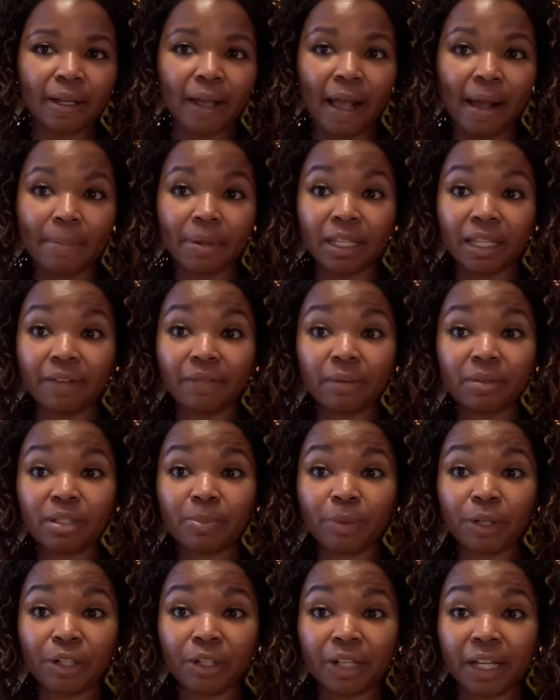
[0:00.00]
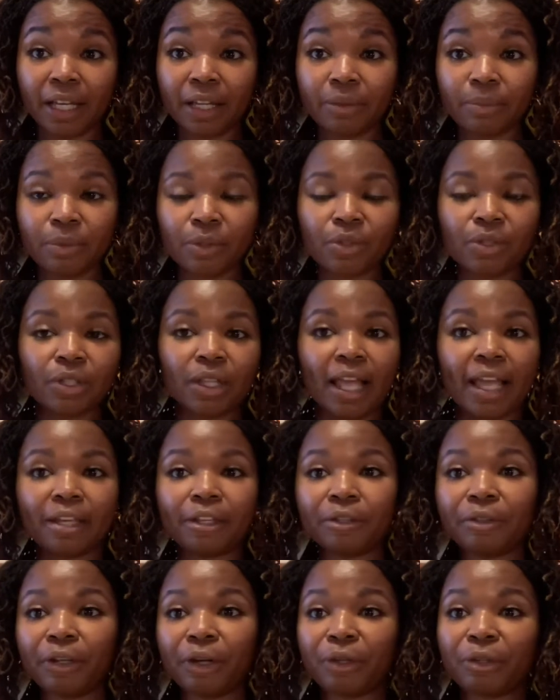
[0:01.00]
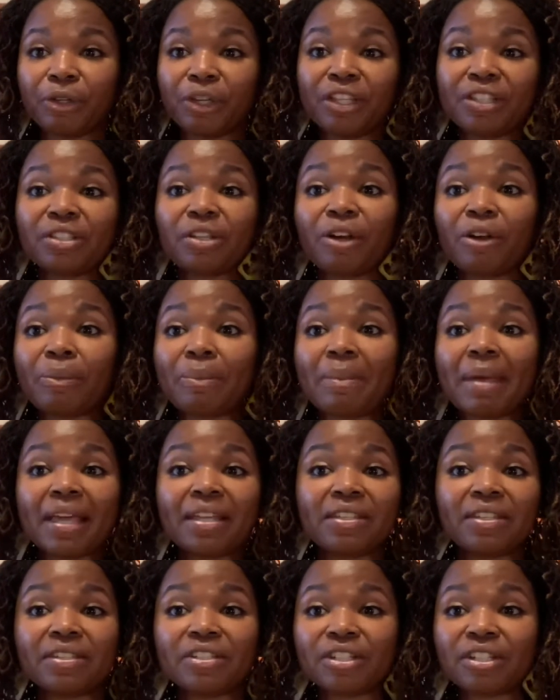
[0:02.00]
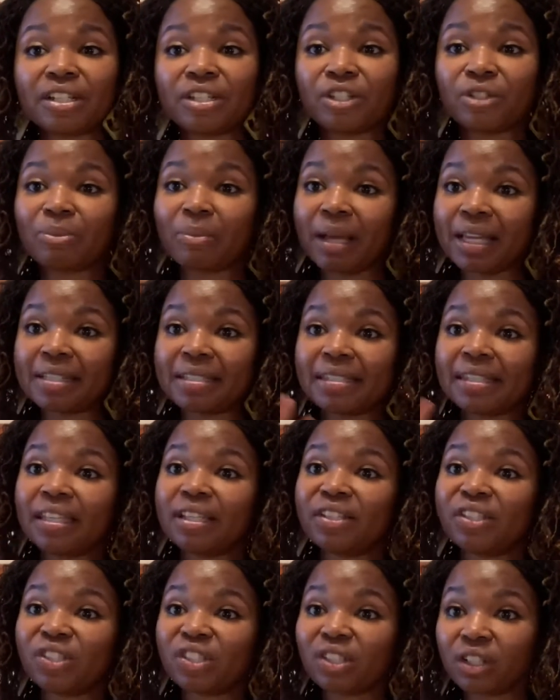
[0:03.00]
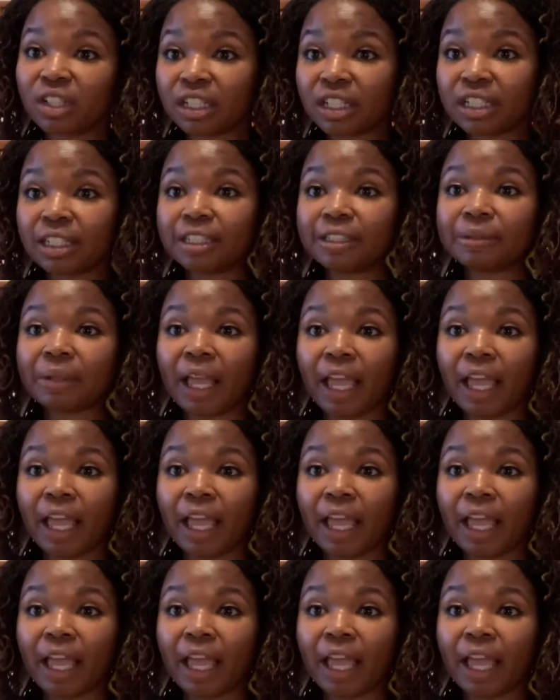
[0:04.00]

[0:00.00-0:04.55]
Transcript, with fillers: i believe in spirit animals like you know you get certain messages you might see a certain